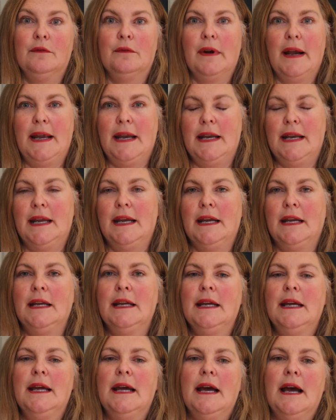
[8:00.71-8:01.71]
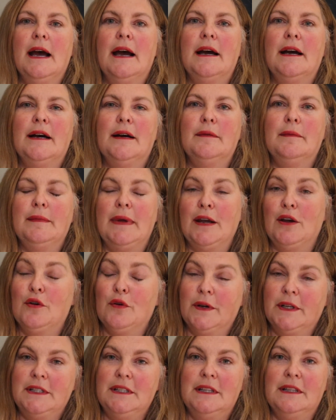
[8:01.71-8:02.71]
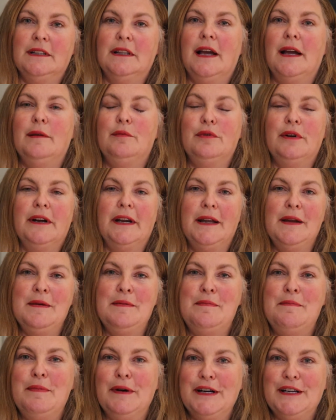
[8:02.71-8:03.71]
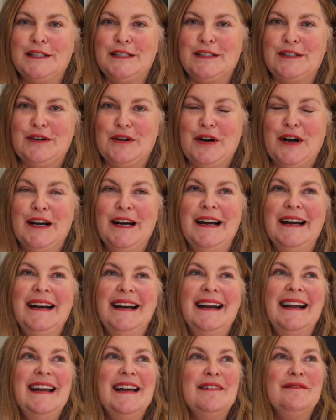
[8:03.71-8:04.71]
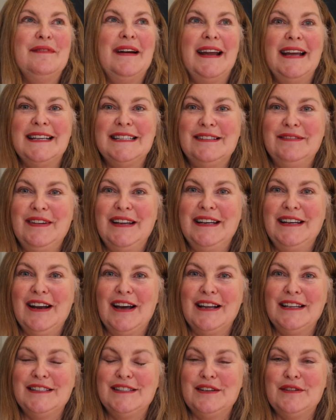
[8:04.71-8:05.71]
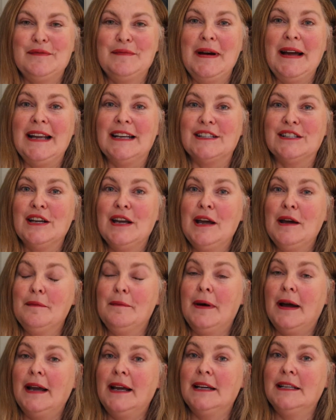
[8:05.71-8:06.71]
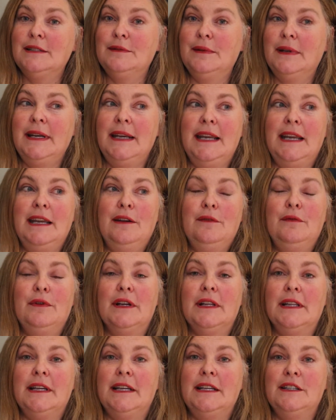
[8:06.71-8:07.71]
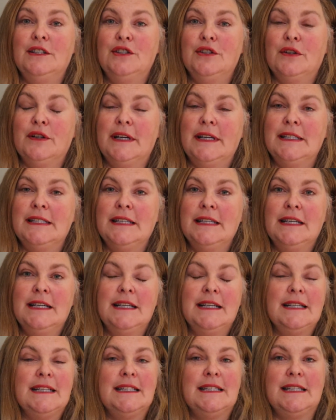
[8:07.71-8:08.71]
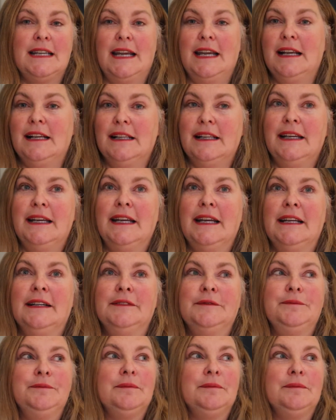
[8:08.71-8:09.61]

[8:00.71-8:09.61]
writing, and going to the library and bookstore. My husband, not so much. My husband, he really enjoys cycling,